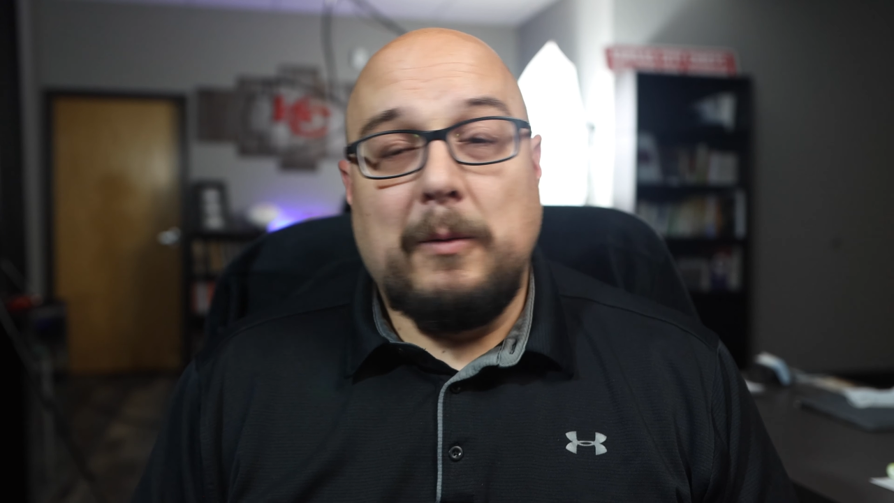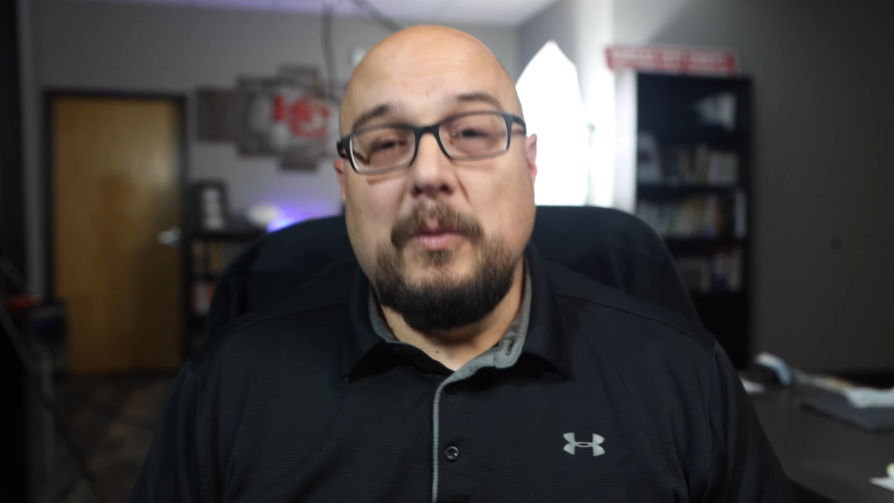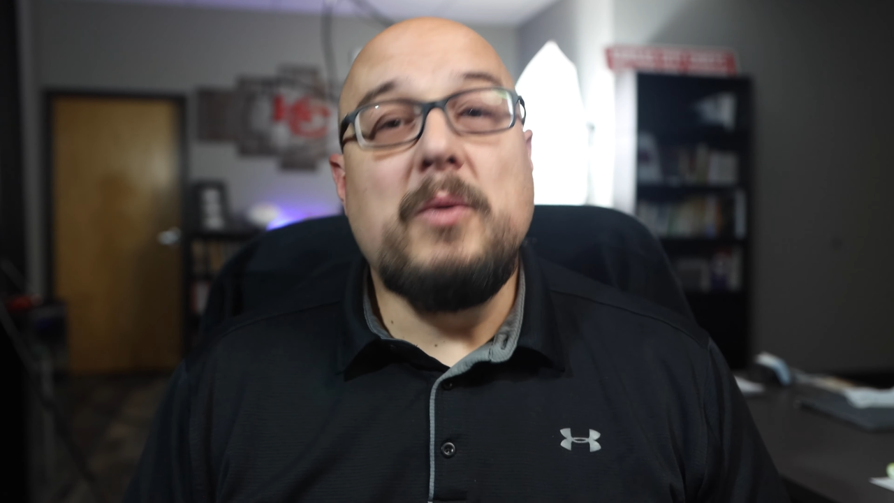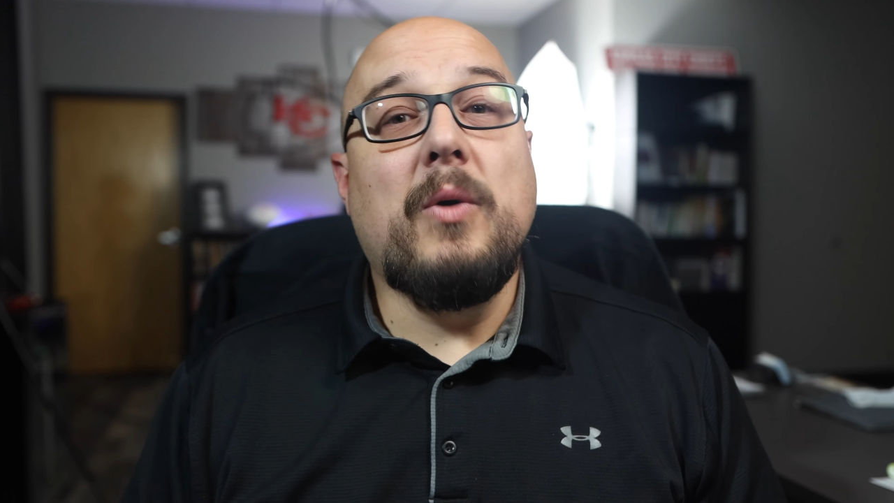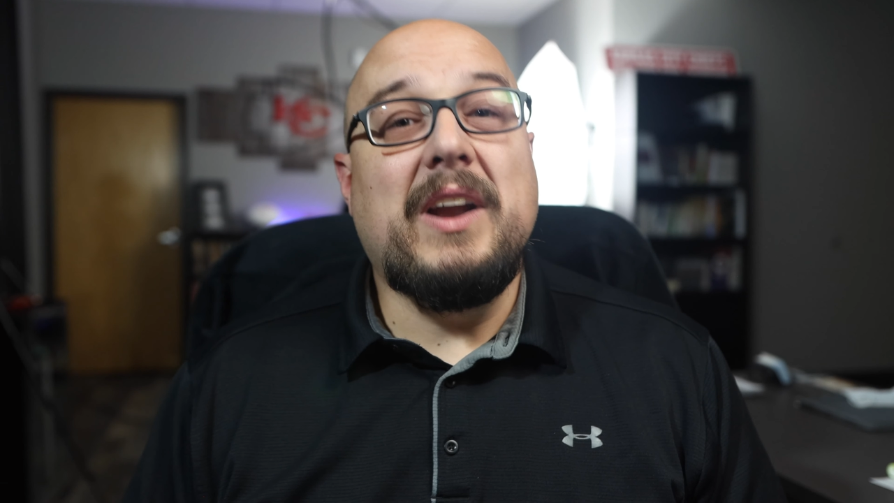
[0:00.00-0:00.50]

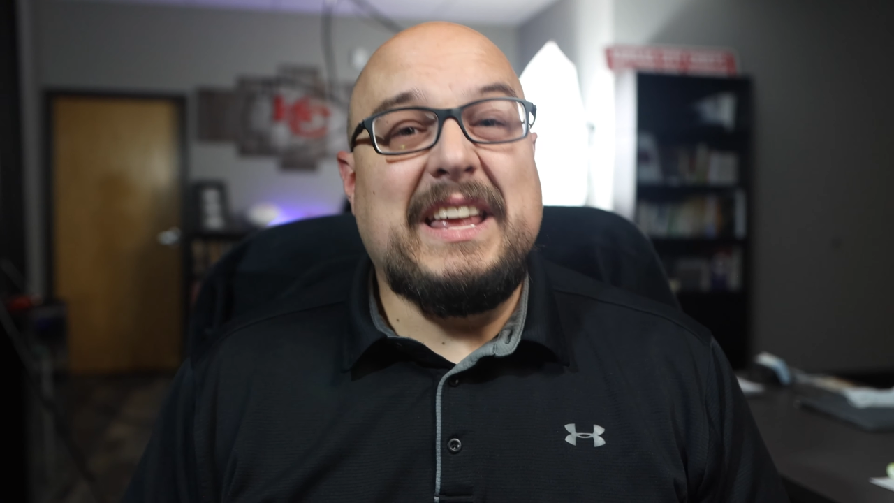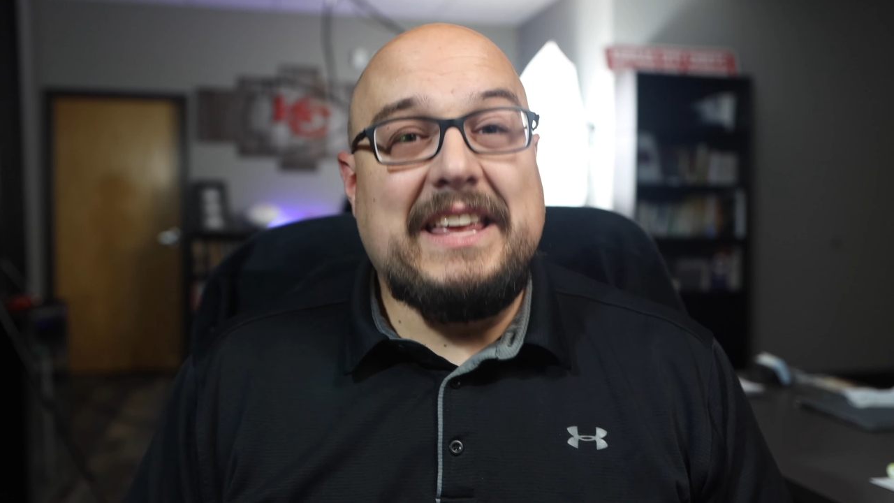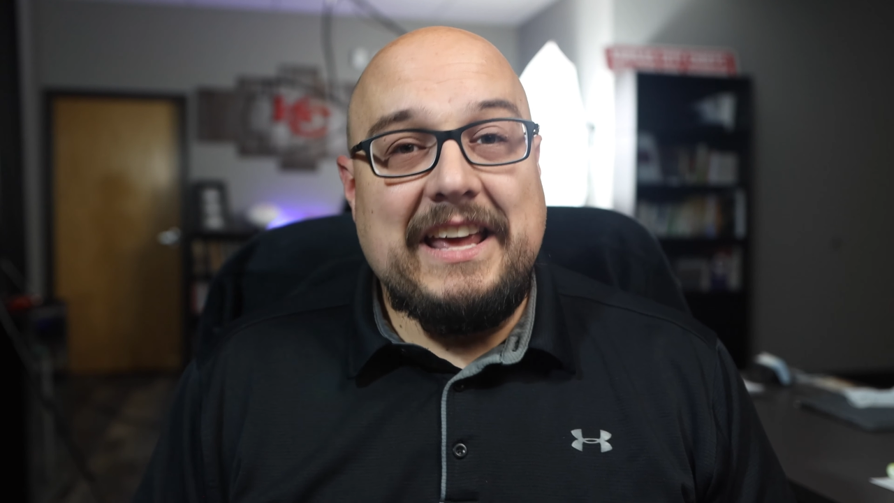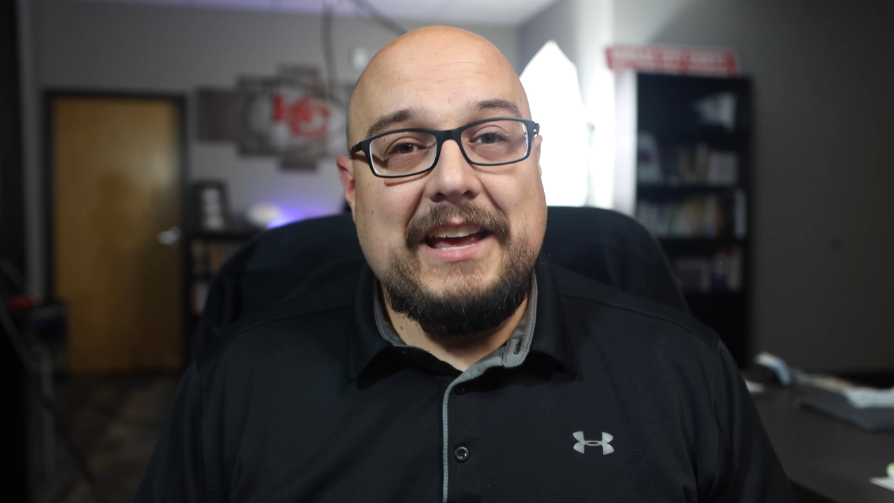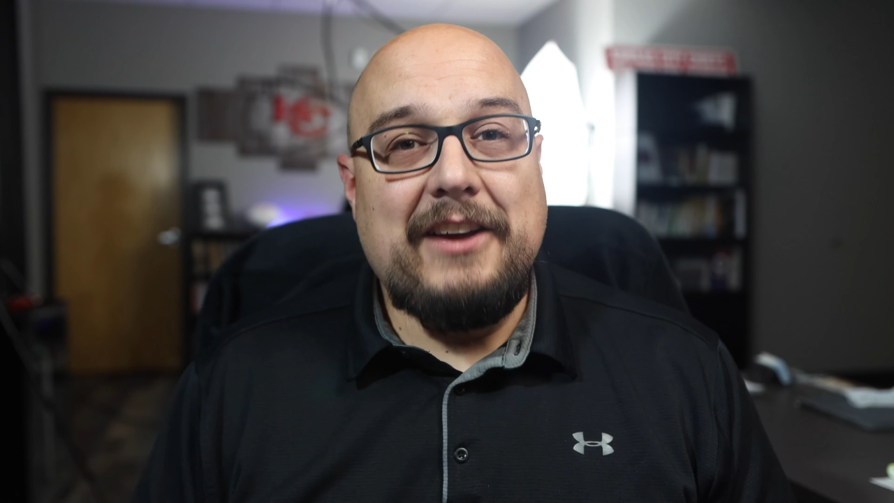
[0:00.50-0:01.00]
We want to
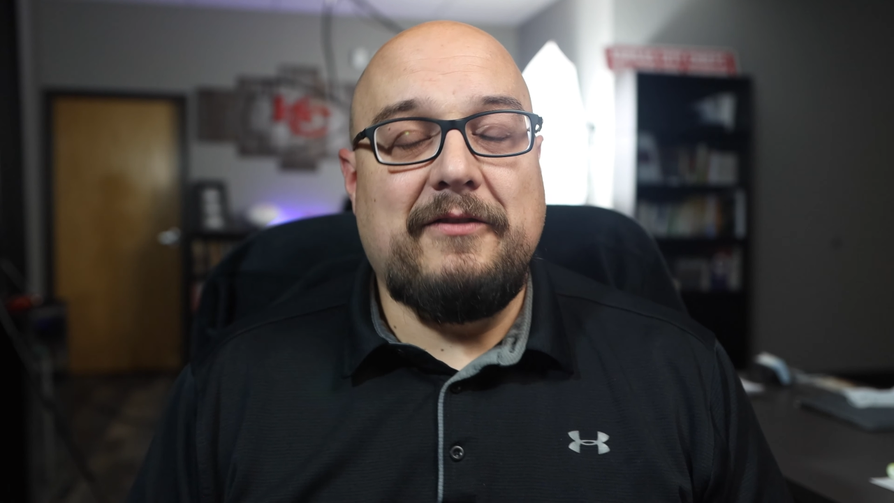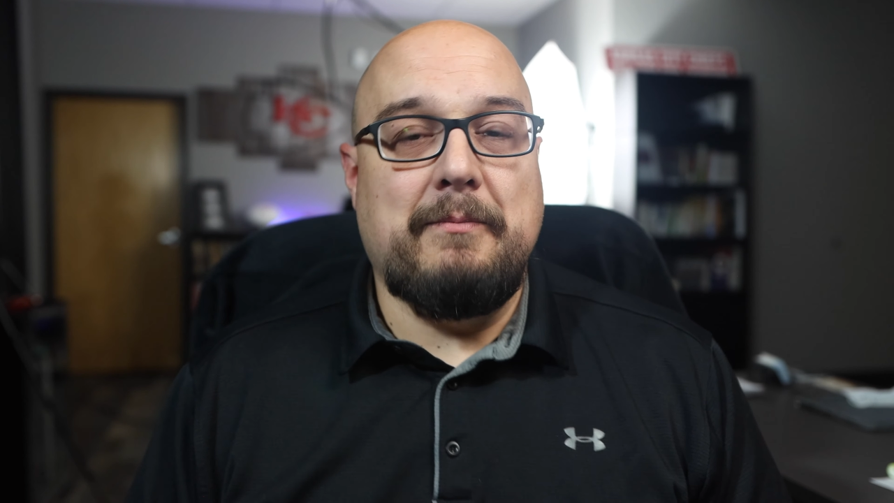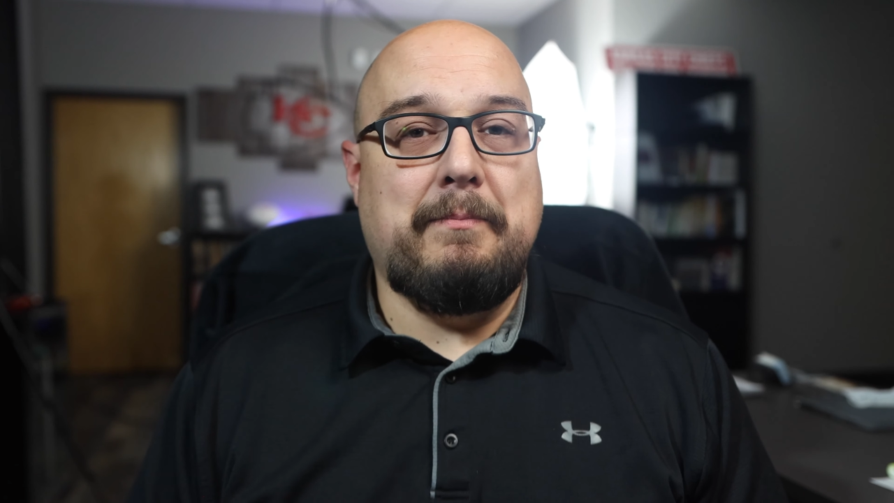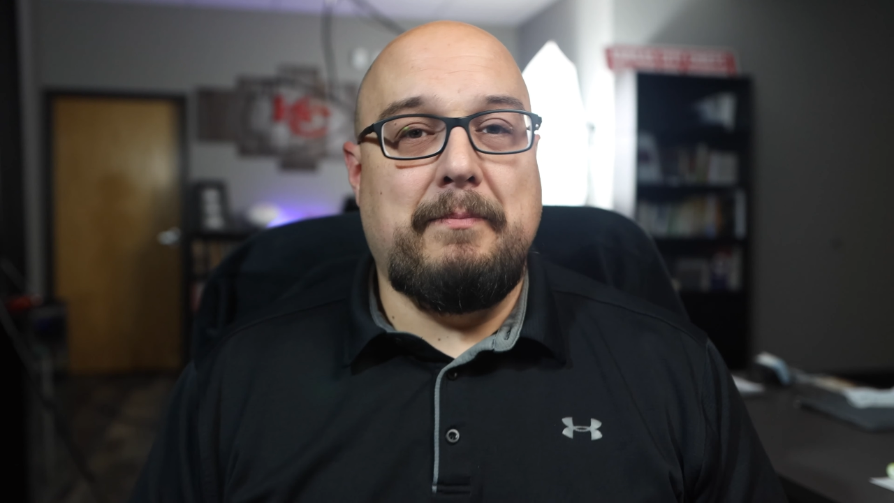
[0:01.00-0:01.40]
give